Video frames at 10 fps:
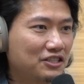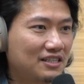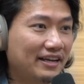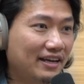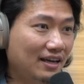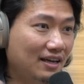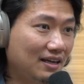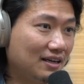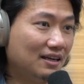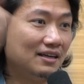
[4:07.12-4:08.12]
just like,
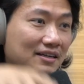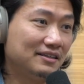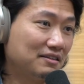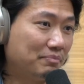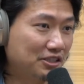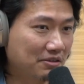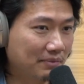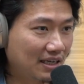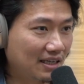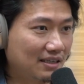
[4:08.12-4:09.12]
hey, here's a bunch of
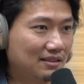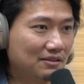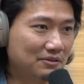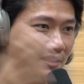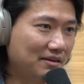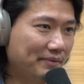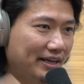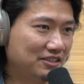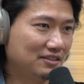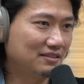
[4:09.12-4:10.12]
money, go get a mansion.